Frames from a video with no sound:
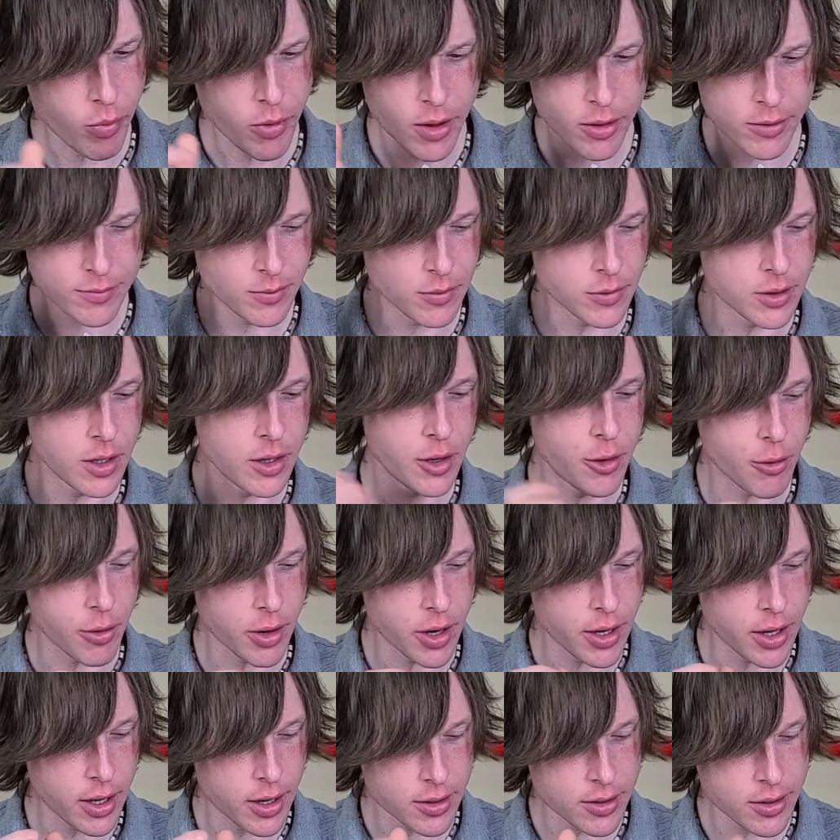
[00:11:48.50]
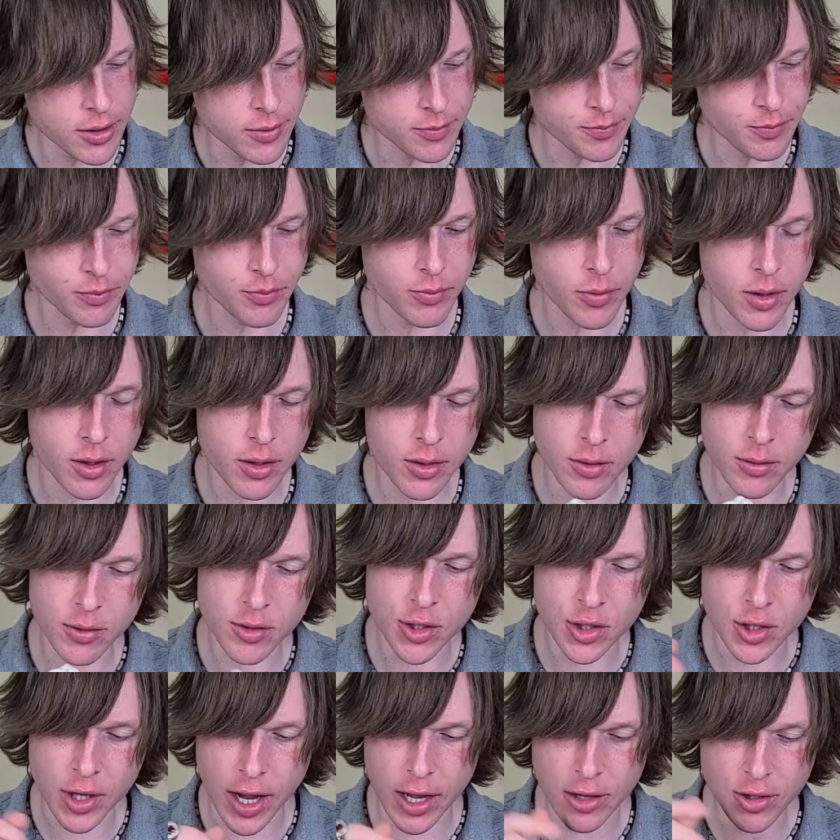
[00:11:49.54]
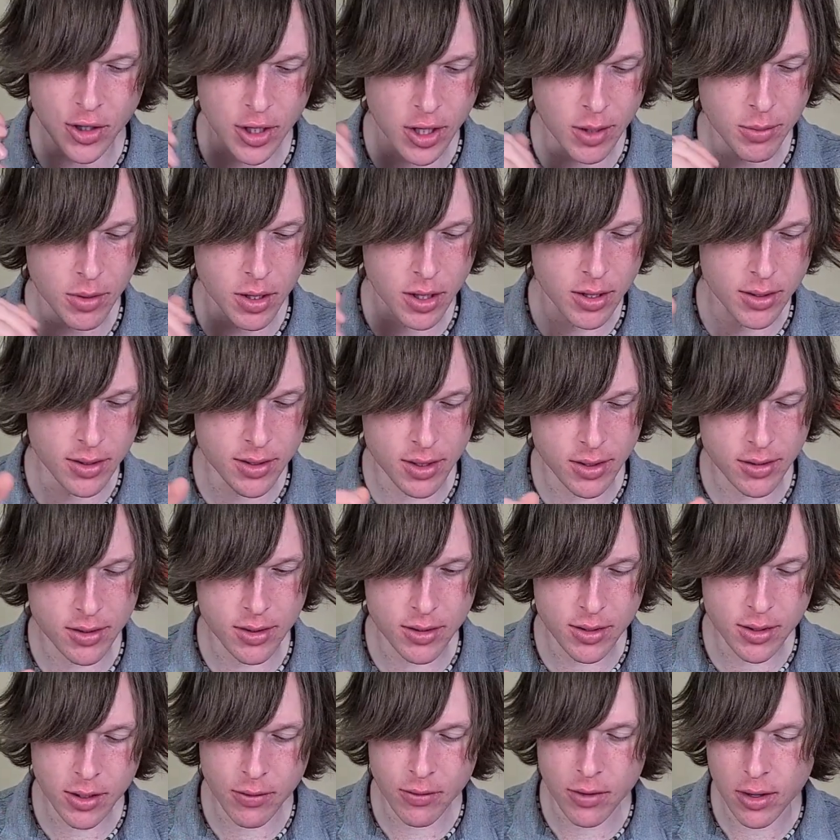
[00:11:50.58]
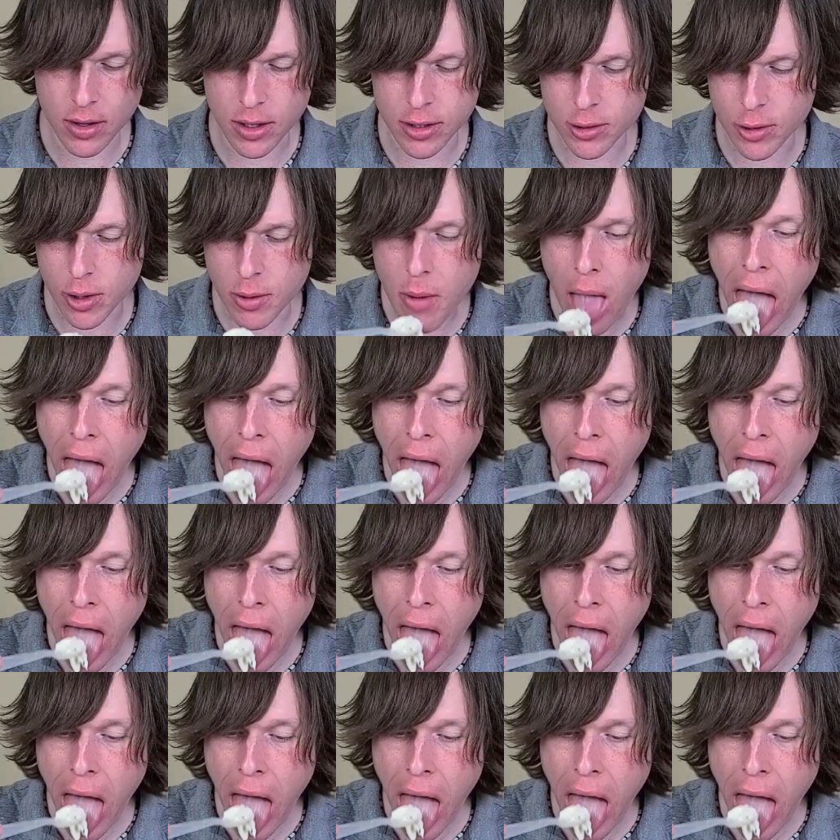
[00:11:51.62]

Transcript: the ingredients, changing up the consistency of the ice cream.